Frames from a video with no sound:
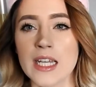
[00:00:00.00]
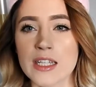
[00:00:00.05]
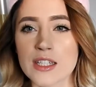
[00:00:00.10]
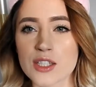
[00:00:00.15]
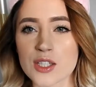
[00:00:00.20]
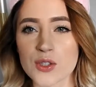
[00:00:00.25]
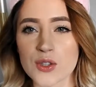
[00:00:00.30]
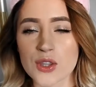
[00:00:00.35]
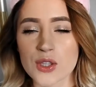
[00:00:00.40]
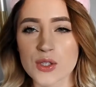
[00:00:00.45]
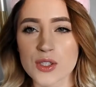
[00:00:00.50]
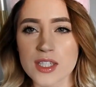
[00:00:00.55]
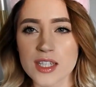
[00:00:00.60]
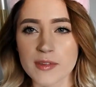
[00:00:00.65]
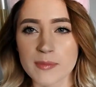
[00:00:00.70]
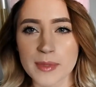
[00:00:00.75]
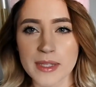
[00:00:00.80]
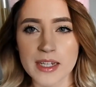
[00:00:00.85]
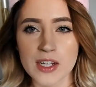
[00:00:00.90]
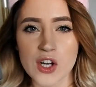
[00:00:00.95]
So those
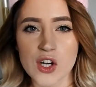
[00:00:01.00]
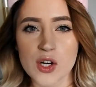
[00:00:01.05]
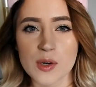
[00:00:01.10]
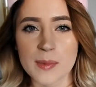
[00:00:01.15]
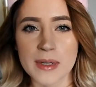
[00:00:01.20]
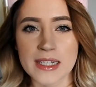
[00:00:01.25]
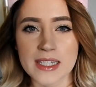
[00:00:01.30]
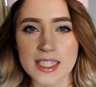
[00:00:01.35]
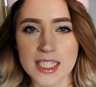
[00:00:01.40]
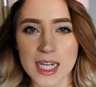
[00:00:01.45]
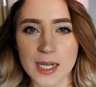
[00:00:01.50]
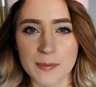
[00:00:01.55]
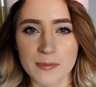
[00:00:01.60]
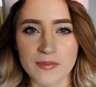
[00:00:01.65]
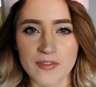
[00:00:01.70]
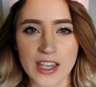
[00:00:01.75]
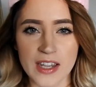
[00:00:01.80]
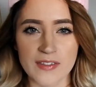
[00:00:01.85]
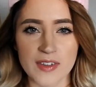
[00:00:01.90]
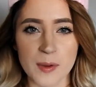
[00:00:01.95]
have been all my top
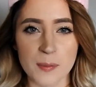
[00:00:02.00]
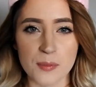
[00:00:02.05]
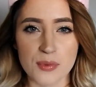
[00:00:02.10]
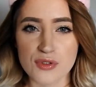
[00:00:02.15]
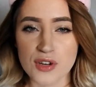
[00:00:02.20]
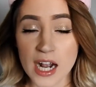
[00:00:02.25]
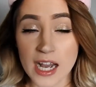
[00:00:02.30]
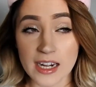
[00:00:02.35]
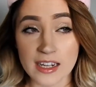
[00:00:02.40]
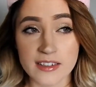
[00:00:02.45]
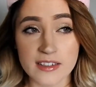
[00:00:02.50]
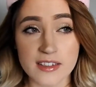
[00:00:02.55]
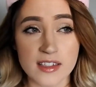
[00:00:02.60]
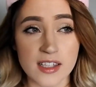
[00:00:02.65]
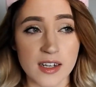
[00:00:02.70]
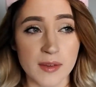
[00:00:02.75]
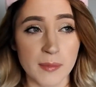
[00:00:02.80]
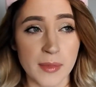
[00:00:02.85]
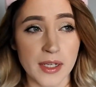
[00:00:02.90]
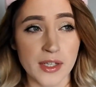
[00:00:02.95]
favorite products that
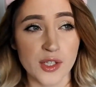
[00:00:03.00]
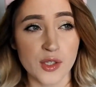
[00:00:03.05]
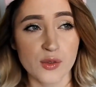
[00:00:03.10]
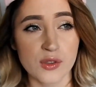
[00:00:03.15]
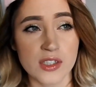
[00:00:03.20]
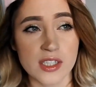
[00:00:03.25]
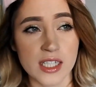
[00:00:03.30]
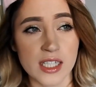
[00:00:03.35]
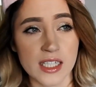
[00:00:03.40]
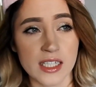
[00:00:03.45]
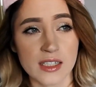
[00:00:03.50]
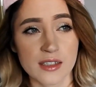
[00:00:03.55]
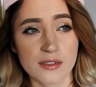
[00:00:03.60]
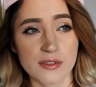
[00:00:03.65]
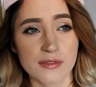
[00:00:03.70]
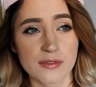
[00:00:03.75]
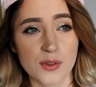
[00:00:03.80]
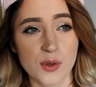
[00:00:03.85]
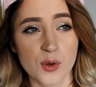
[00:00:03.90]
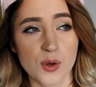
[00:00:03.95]
I've been using
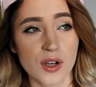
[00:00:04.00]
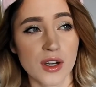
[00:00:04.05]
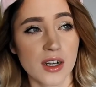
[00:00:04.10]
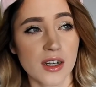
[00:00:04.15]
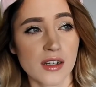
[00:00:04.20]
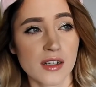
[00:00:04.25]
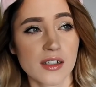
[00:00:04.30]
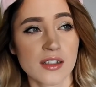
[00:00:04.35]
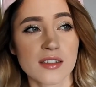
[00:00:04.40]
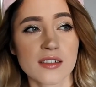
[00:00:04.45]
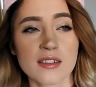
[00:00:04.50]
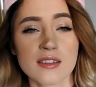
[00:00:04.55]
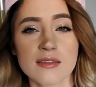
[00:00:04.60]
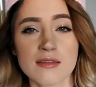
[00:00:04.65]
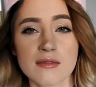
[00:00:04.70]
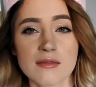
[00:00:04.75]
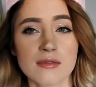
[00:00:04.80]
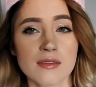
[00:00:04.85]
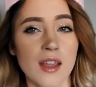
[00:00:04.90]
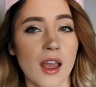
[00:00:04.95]
for
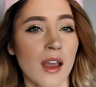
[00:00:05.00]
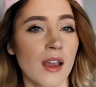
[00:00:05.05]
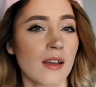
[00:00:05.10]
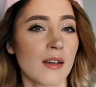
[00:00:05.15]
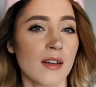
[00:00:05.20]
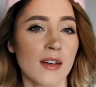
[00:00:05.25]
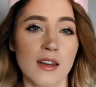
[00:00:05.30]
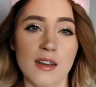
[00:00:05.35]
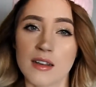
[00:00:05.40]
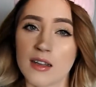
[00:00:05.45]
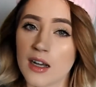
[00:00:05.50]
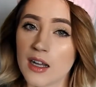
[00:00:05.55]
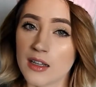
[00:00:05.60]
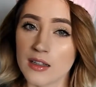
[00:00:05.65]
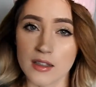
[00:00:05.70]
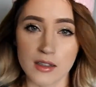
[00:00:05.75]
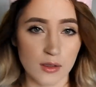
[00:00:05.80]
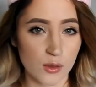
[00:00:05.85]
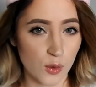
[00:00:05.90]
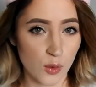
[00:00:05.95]
a
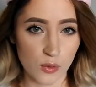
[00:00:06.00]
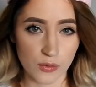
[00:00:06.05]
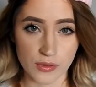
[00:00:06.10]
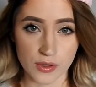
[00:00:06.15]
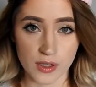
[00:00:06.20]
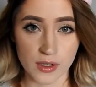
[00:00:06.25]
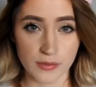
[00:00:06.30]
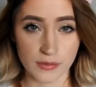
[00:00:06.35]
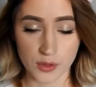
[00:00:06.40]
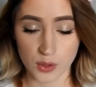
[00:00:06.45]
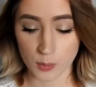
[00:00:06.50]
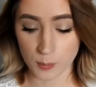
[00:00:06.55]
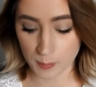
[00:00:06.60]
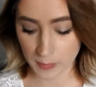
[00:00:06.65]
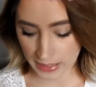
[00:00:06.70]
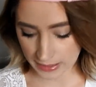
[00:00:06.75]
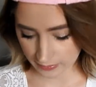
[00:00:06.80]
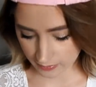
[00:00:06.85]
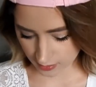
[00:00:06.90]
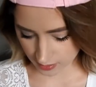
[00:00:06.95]
little over a few
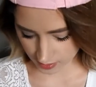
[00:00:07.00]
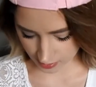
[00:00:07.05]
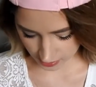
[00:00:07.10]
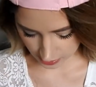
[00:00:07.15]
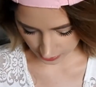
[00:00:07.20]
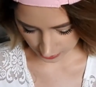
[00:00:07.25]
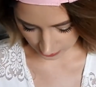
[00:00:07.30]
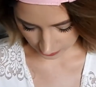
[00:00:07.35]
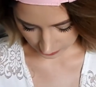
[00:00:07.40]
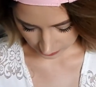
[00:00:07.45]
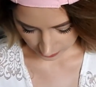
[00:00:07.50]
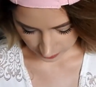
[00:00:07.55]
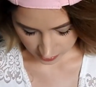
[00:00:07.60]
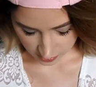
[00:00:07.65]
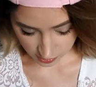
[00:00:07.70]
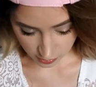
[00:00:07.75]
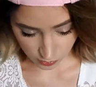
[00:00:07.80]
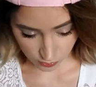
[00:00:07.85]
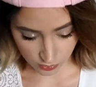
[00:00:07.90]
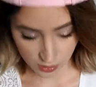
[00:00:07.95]
months.
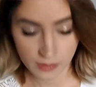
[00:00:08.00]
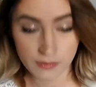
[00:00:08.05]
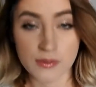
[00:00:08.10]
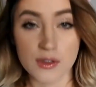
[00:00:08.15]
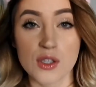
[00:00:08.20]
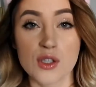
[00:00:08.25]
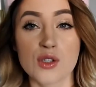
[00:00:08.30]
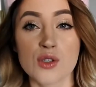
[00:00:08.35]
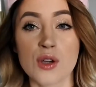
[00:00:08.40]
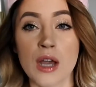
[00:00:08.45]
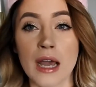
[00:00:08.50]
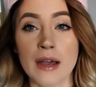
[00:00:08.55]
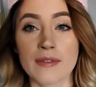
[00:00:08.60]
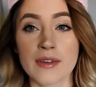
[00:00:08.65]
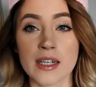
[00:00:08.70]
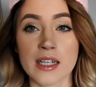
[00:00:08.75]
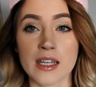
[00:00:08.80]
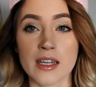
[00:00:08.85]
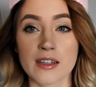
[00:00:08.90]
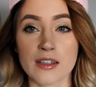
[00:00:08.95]
So if you do have
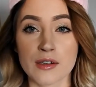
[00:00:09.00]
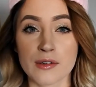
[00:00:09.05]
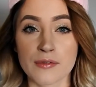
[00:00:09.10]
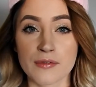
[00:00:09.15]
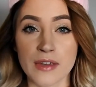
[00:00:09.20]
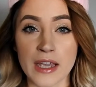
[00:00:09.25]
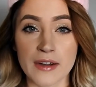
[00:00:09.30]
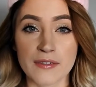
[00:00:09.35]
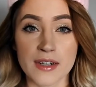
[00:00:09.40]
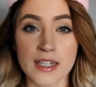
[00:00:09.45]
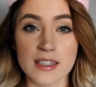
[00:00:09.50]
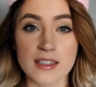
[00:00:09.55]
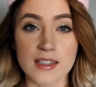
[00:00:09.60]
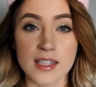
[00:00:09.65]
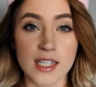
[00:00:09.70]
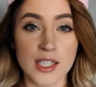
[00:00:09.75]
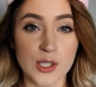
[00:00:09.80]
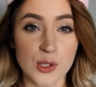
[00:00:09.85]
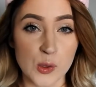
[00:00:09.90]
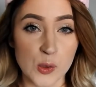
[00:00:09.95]
any other favorites
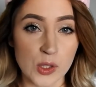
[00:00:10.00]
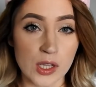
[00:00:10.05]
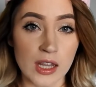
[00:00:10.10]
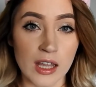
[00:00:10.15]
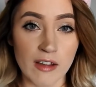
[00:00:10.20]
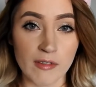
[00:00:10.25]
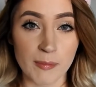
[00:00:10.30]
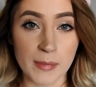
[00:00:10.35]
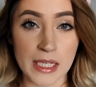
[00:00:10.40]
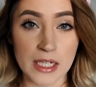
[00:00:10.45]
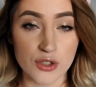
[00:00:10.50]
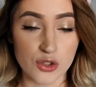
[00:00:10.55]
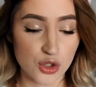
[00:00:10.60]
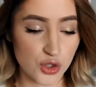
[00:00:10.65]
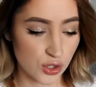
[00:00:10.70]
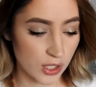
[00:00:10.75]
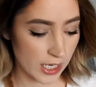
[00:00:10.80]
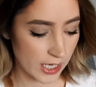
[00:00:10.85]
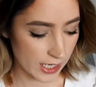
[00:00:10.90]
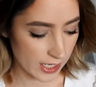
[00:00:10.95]
that you'd love me to
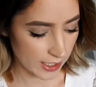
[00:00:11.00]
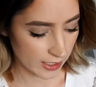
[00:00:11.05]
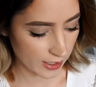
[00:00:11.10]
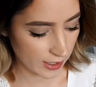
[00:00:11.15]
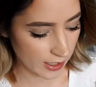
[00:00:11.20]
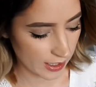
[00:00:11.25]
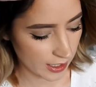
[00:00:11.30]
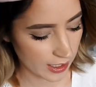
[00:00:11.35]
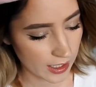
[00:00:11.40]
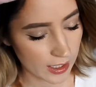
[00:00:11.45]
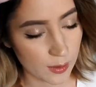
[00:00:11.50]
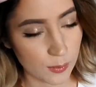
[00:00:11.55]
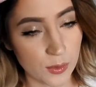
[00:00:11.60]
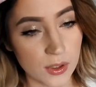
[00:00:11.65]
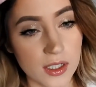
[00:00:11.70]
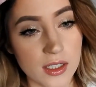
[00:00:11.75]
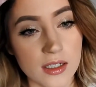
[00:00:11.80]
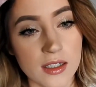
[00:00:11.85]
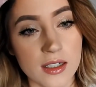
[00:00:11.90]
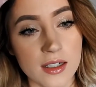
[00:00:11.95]
try, I
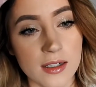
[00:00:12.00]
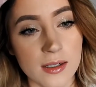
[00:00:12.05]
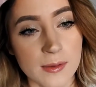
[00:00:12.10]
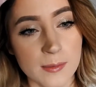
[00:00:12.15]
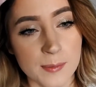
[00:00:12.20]
would